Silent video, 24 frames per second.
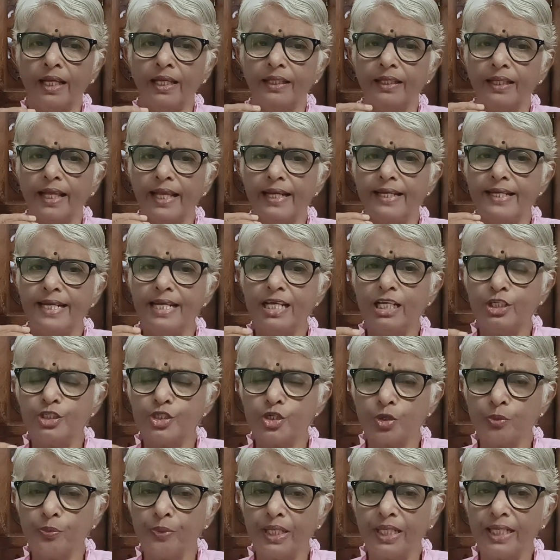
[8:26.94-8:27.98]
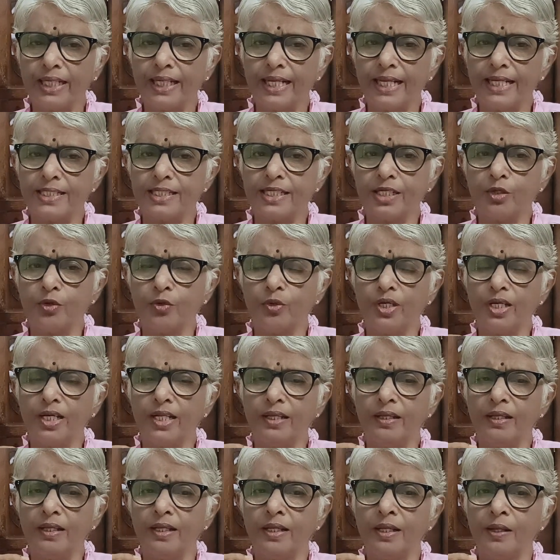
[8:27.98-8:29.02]
a link should be created
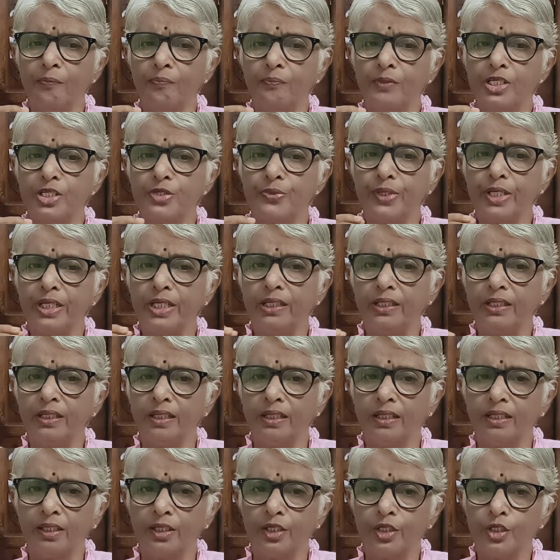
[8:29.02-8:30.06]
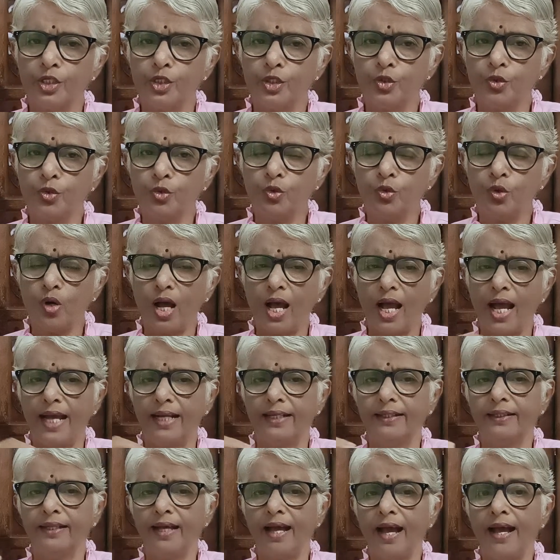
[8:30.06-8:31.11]
only between you
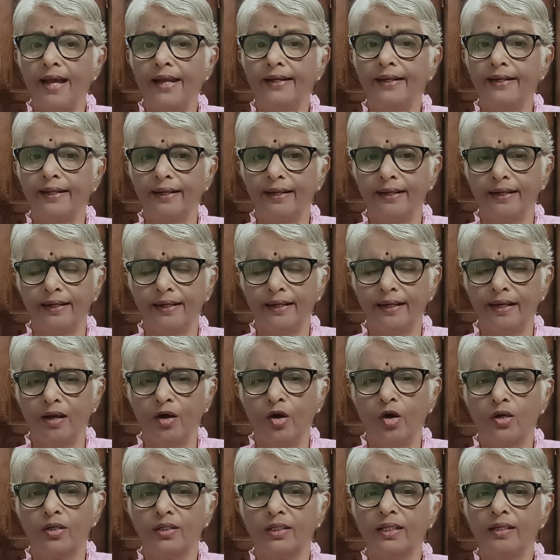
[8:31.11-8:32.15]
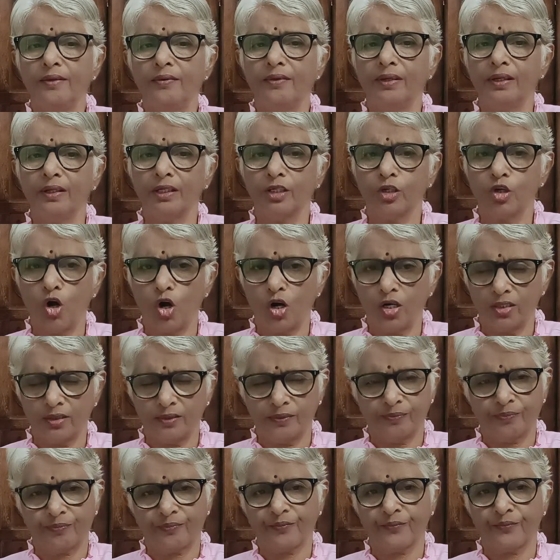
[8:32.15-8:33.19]
and the idol or the God.
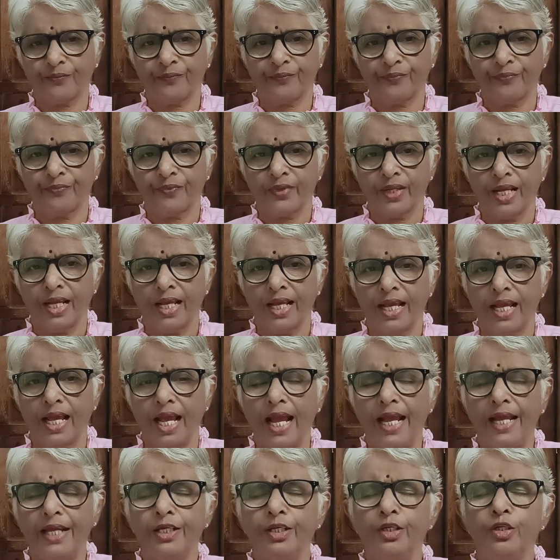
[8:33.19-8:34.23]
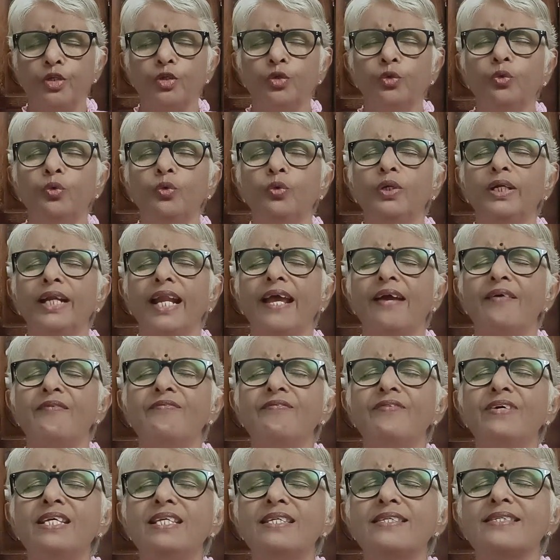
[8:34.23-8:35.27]
And
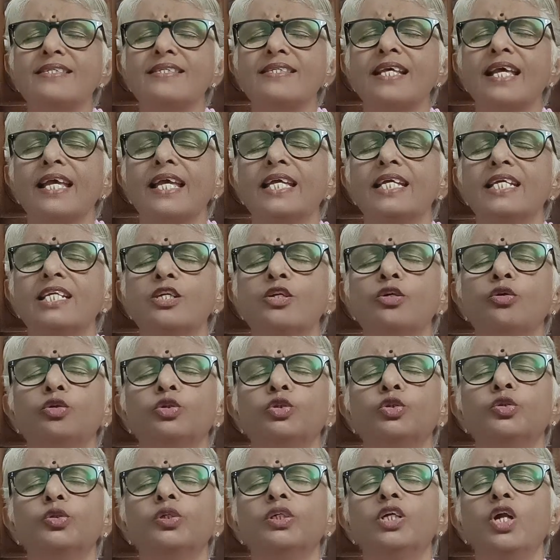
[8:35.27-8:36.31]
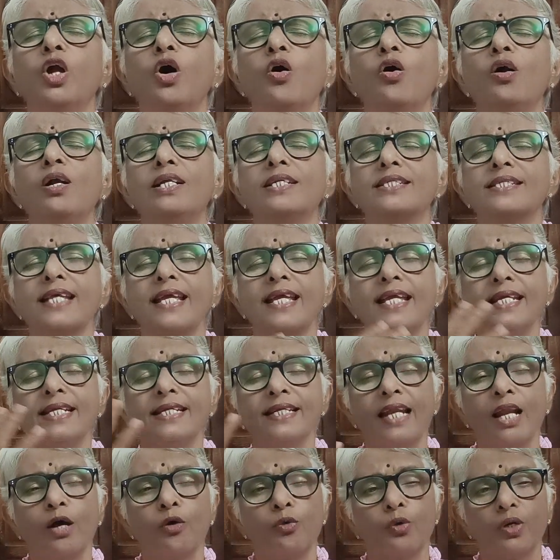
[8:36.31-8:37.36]
you should not say it
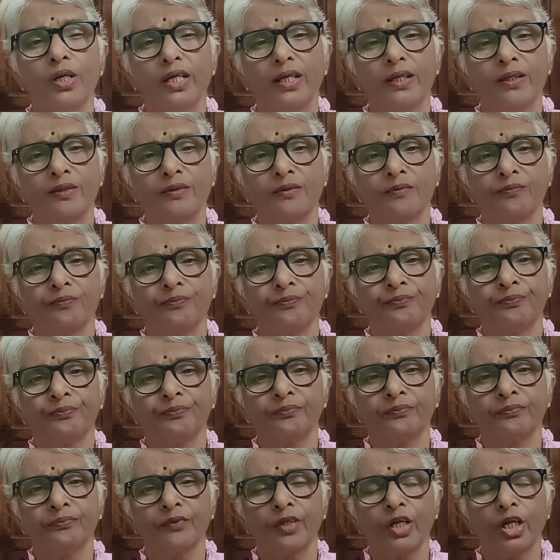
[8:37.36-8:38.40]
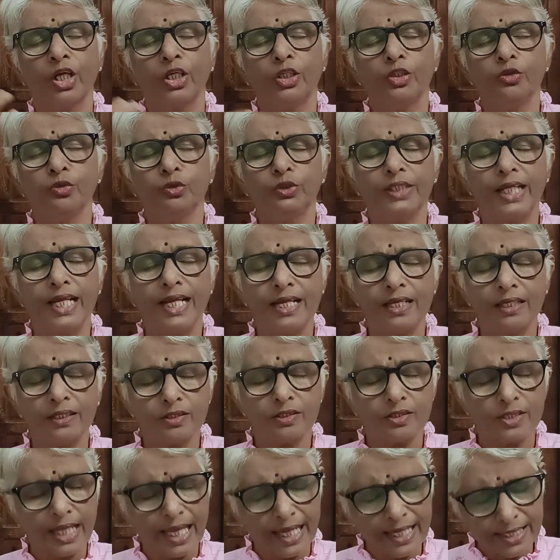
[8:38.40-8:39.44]
loudly. You say
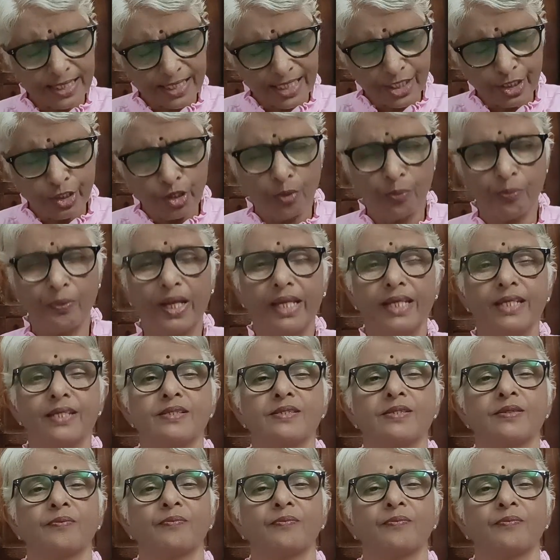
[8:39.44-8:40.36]
it in your mind.